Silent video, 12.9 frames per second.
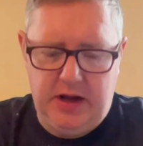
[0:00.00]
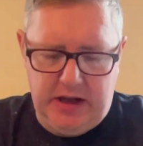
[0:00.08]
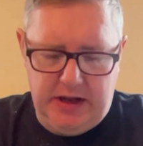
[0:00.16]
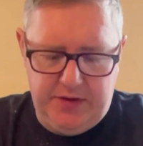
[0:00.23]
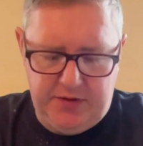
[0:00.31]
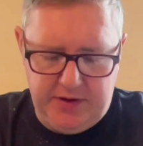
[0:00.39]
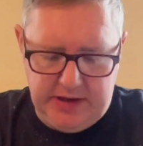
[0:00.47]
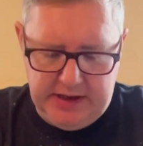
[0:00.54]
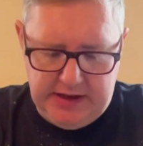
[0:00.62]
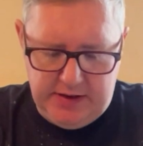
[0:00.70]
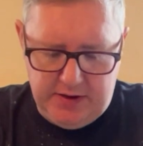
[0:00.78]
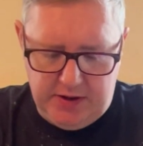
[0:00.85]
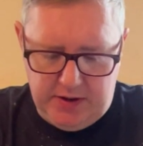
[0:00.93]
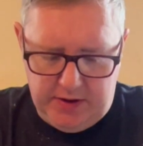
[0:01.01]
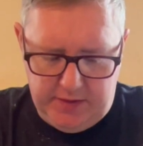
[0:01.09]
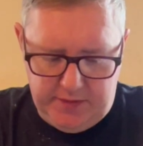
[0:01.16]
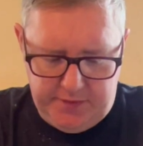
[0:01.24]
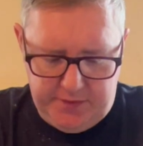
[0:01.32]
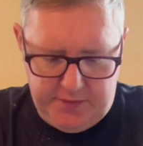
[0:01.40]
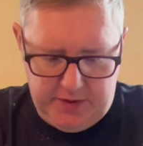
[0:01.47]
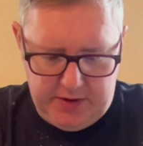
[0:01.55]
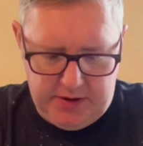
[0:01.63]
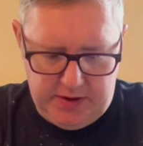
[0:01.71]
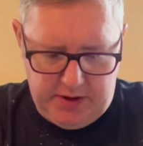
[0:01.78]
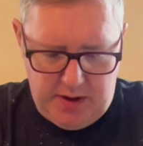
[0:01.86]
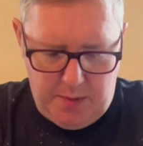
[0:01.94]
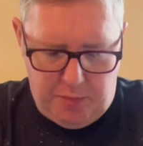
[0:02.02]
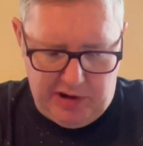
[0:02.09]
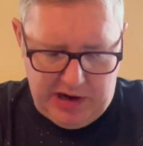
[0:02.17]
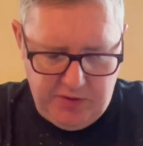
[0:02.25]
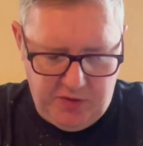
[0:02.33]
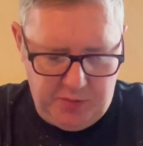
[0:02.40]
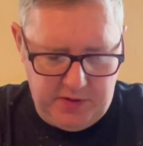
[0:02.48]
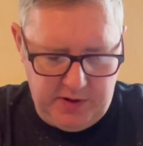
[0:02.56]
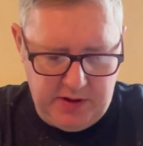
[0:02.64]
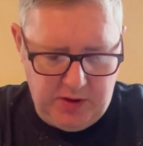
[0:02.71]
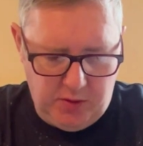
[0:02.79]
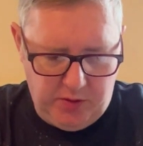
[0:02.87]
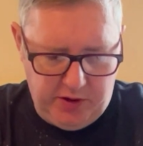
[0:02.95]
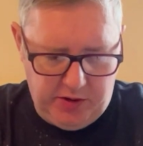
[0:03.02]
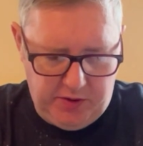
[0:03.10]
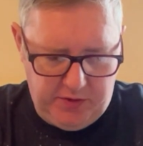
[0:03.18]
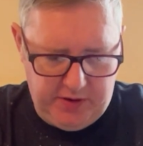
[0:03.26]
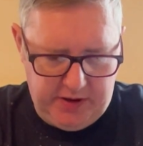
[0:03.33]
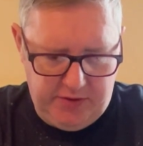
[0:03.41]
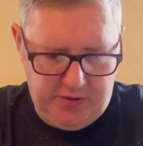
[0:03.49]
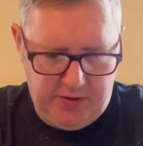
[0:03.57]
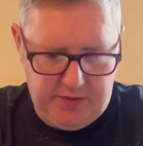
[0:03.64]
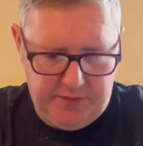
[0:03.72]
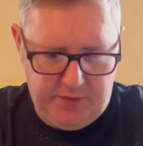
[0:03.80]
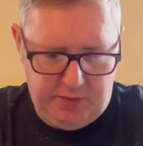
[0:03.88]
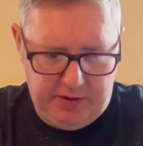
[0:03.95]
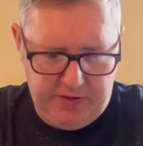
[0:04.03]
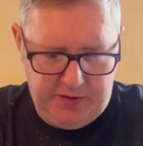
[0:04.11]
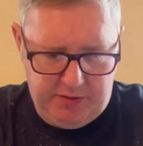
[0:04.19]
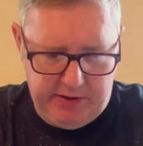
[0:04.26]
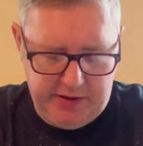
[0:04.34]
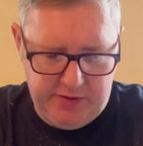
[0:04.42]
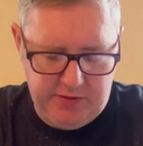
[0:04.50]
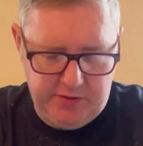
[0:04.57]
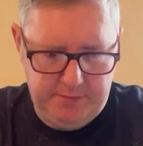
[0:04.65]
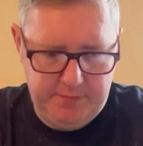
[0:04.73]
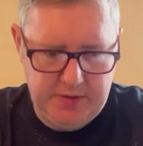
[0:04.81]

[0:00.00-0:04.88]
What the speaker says: as the leader of a branch within the organization of the Restoration,